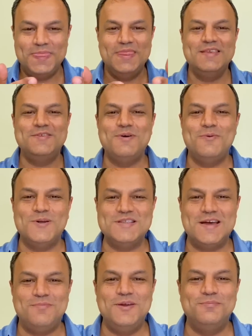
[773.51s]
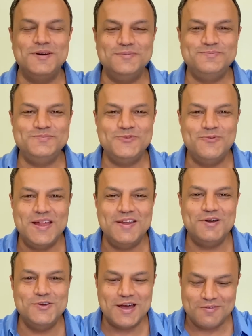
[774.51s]
This is my WhatsApp number.
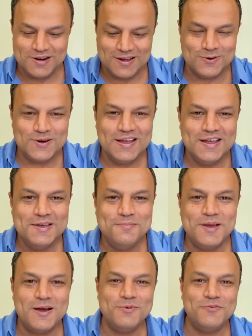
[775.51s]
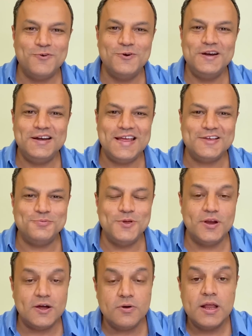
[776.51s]
Whenever you have a doubt, pick up your phone, text me
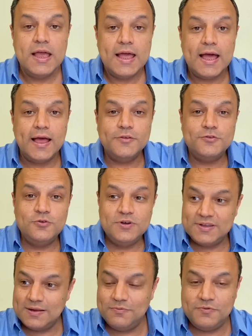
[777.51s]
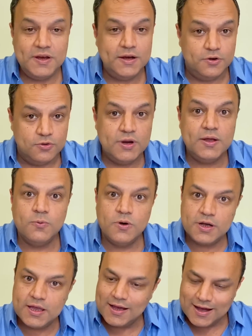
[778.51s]
a doubt. As soon as I'm free during
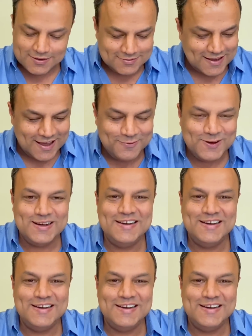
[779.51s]
working hours, I will